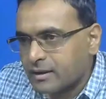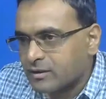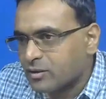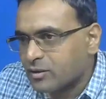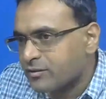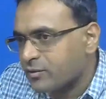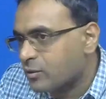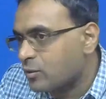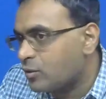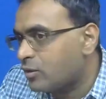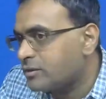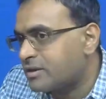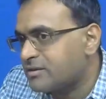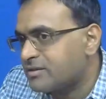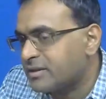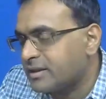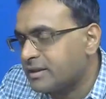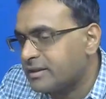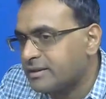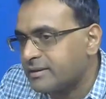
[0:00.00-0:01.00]
So if you know there's
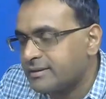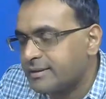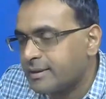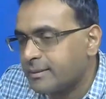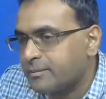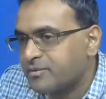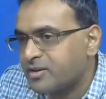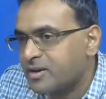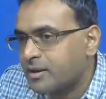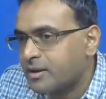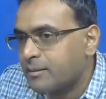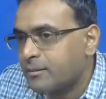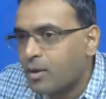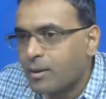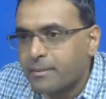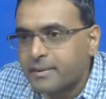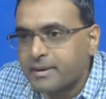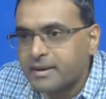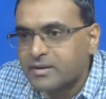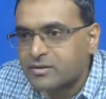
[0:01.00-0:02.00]
the certain
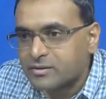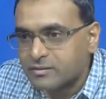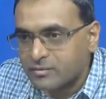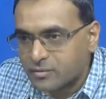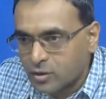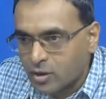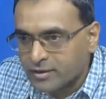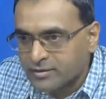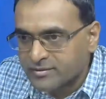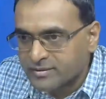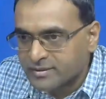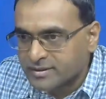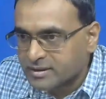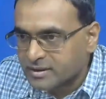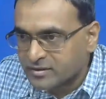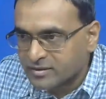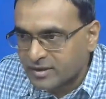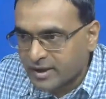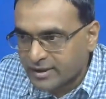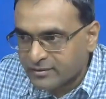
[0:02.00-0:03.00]
properties of noise, whether it is
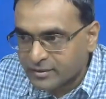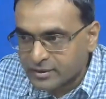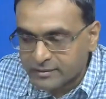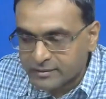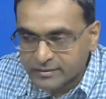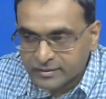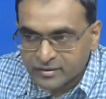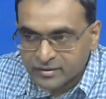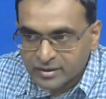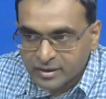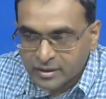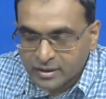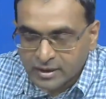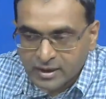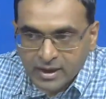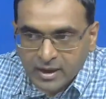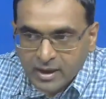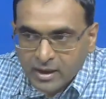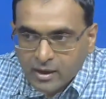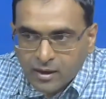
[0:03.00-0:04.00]
high frequency
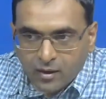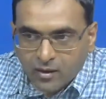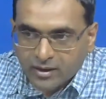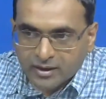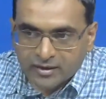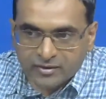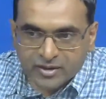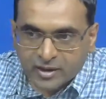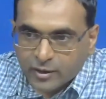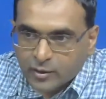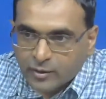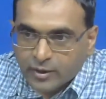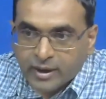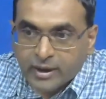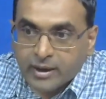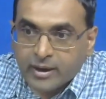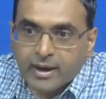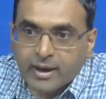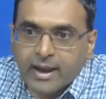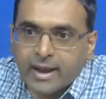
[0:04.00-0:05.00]
or etc., you
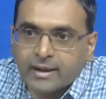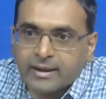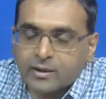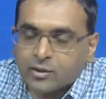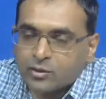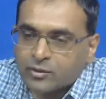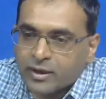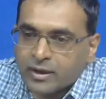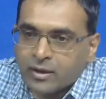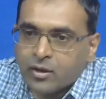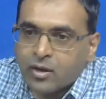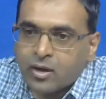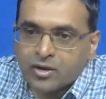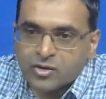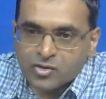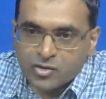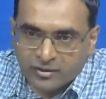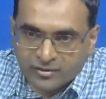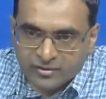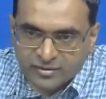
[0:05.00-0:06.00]
can null it, you can notch
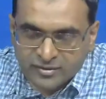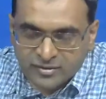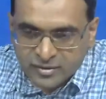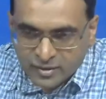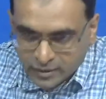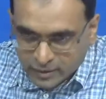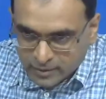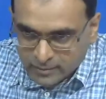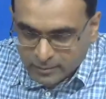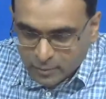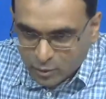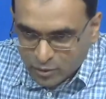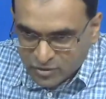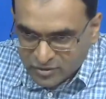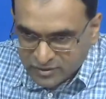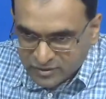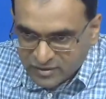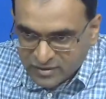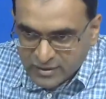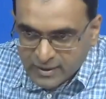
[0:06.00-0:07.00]
off certain
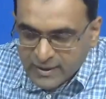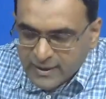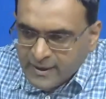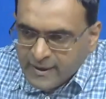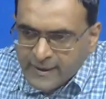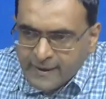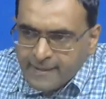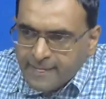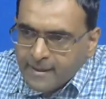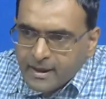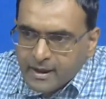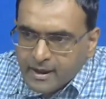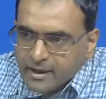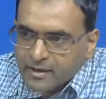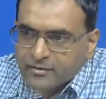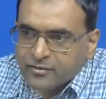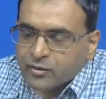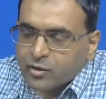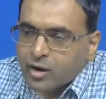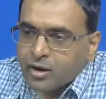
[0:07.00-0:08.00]
portions.
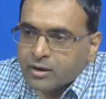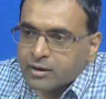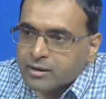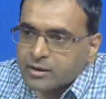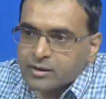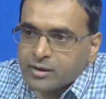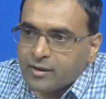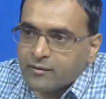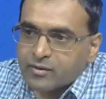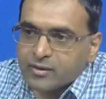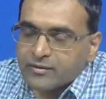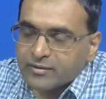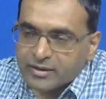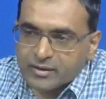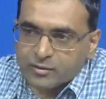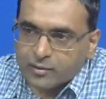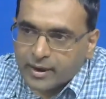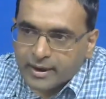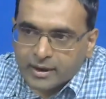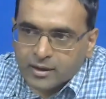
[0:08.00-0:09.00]
If not, you have, if it is
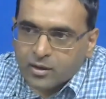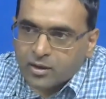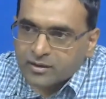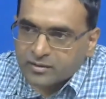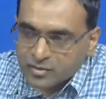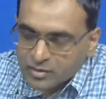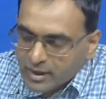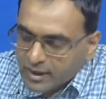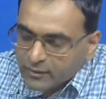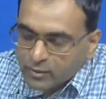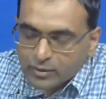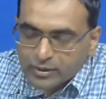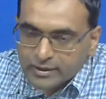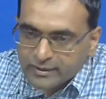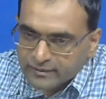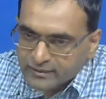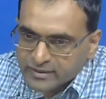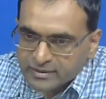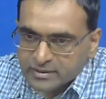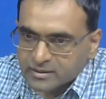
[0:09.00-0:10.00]
white noise, you have to live
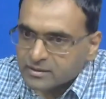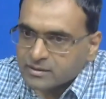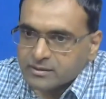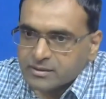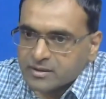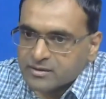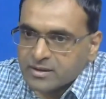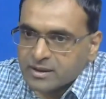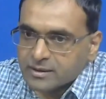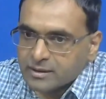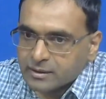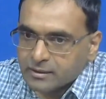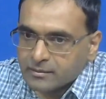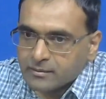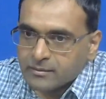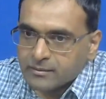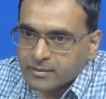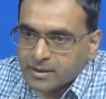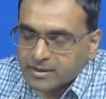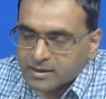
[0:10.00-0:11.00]
with it. There's nothing
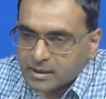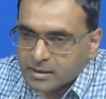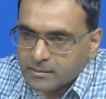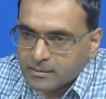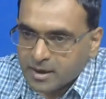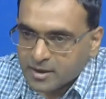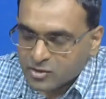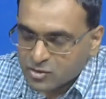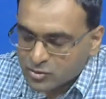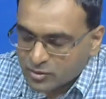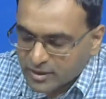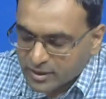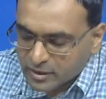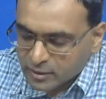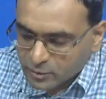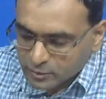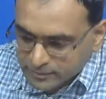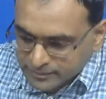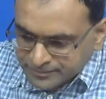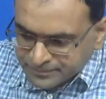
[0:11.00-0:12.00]
much you can
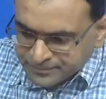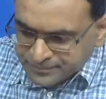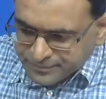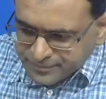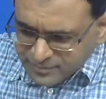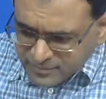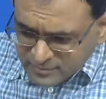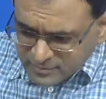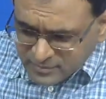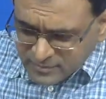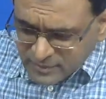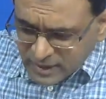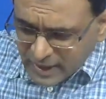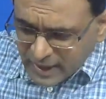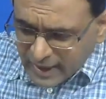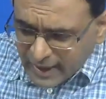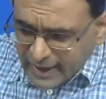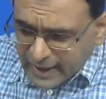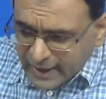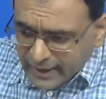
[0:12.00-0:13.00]
do.
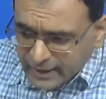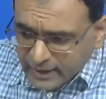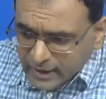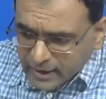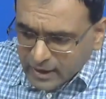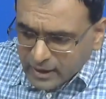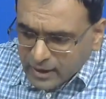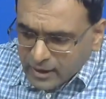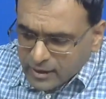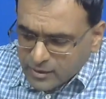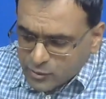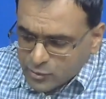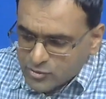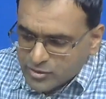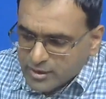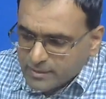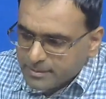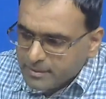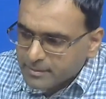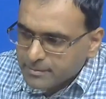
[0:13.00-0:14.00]
And
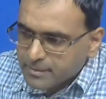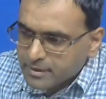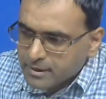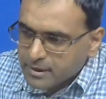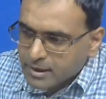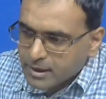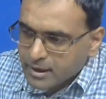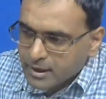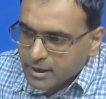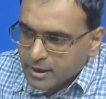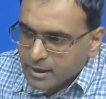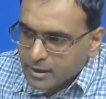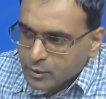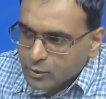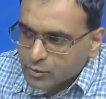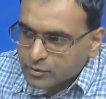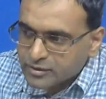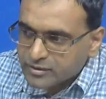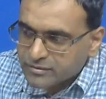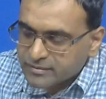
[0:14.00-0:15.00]
usually people do
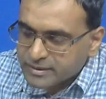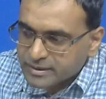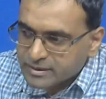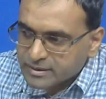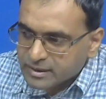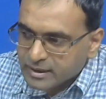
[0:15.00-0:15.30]
this with